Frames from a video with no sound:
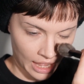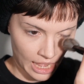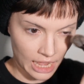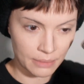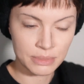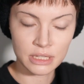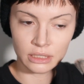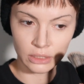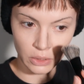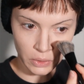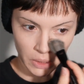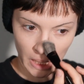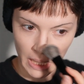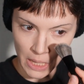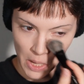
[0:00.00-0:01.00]

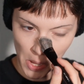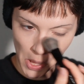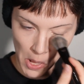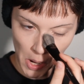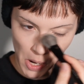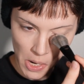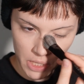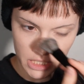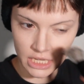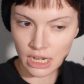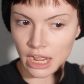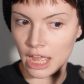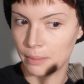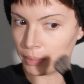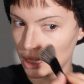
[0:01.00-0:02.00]
Absolutely. Did
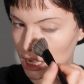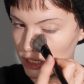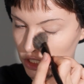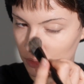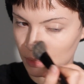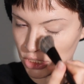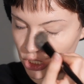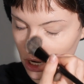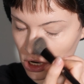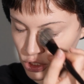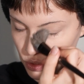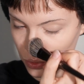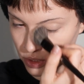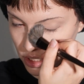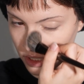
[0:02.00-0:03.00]
I apply too much
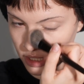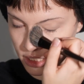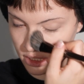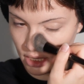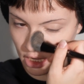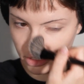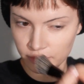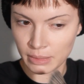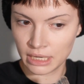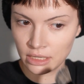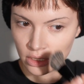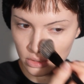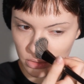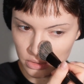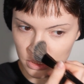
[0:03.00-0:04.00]
contour on the side of my
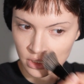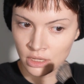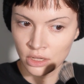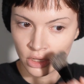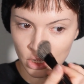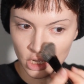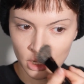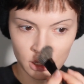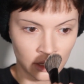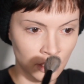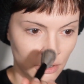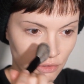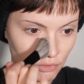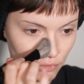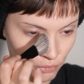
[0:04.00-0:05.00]
nose?
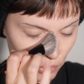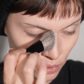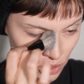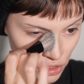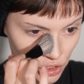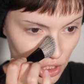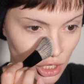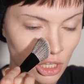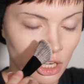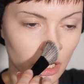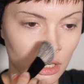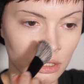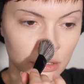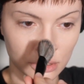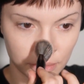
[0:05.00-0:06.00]
For sure.